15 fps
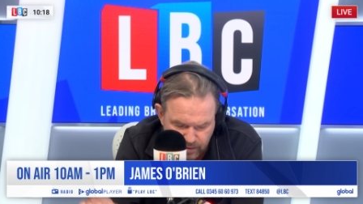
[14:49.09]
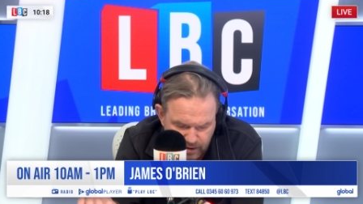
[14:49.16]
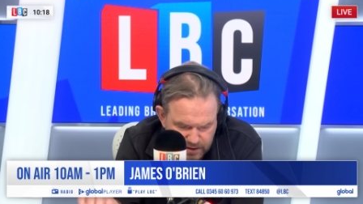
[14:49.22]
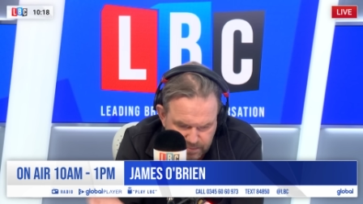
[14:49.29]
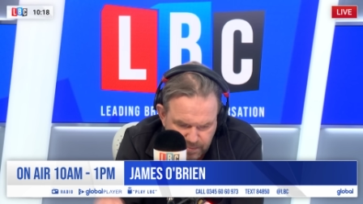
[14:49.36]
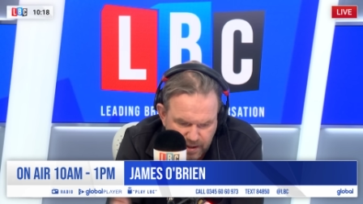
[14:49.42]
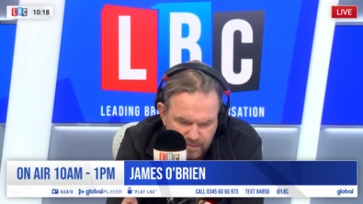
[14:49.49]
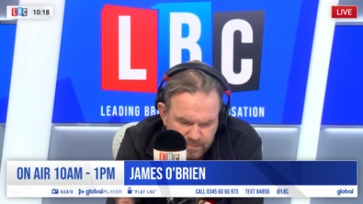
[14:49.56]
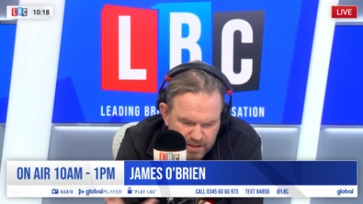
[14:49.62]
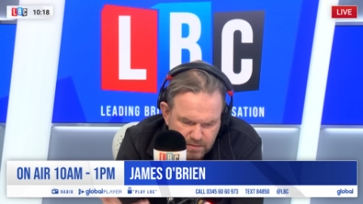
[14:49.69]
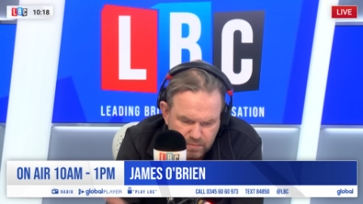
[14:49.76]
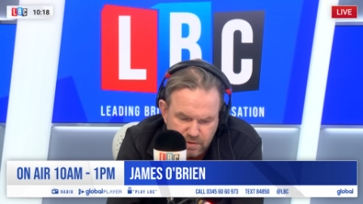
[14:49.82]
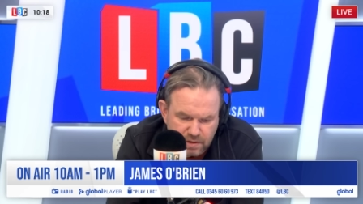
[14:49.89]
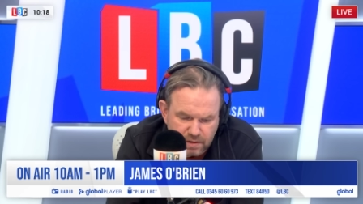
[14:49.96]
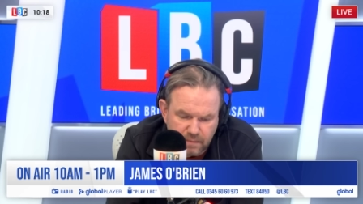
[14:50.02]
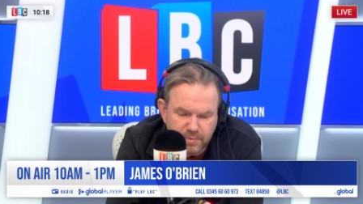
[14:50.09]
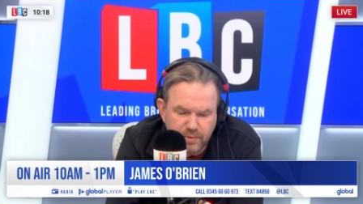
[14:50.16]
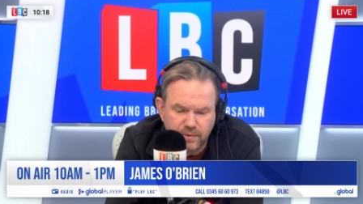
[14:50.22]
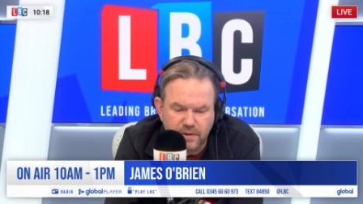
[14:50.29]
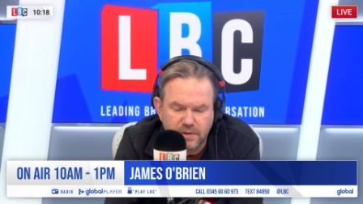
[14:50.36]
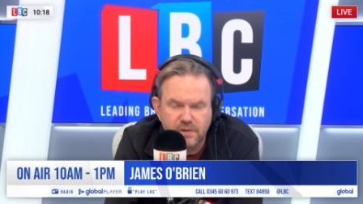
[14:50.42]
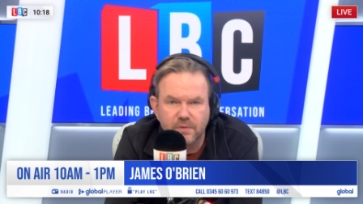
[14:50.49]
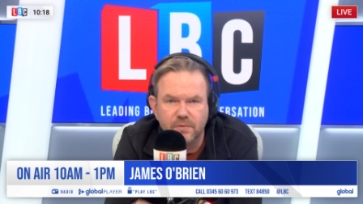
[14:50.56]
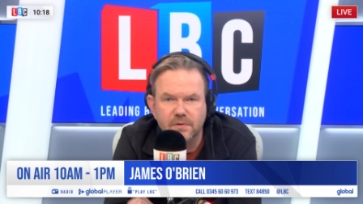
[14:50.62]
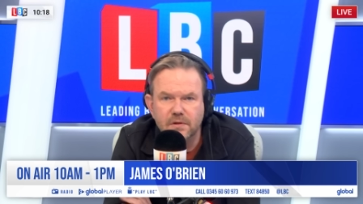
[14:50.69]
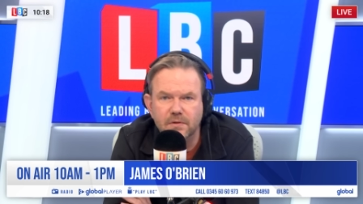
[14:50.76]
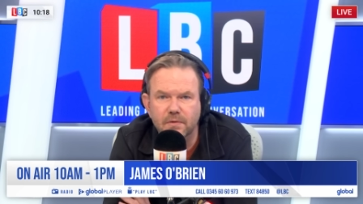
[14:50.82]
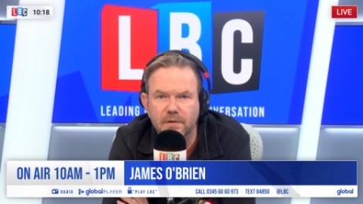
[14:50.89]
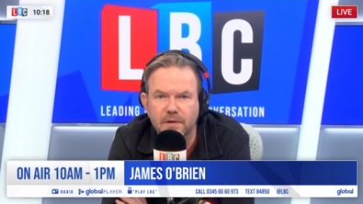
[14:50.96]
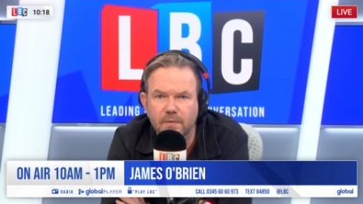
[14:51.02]
But it's by this wasn't a boarding school
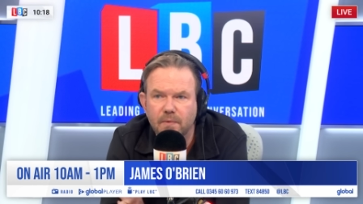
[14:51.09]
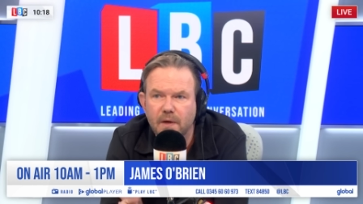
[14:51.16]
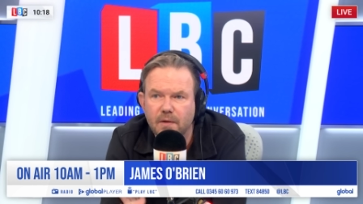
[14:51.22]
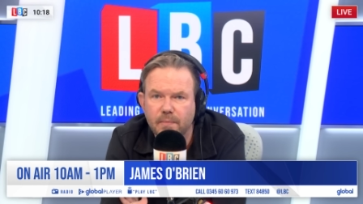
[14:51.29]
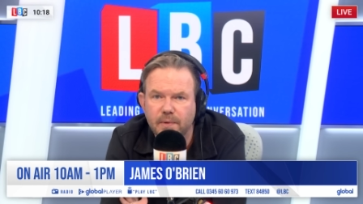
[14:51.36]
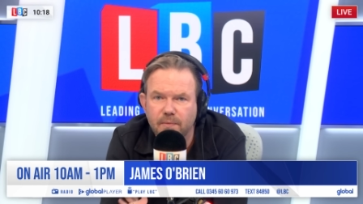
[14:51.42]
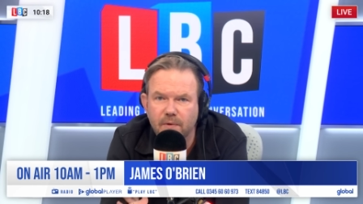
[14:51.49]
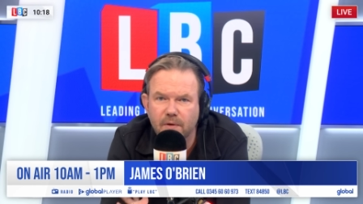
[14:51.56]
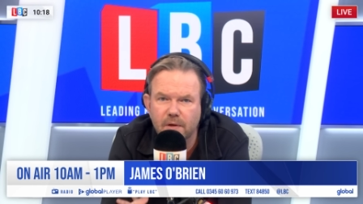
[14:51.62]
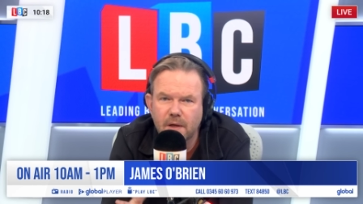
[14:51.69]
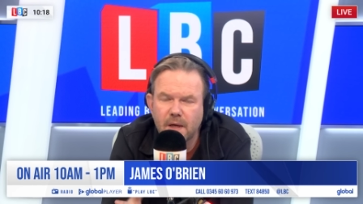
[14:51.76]
story, the Welby one,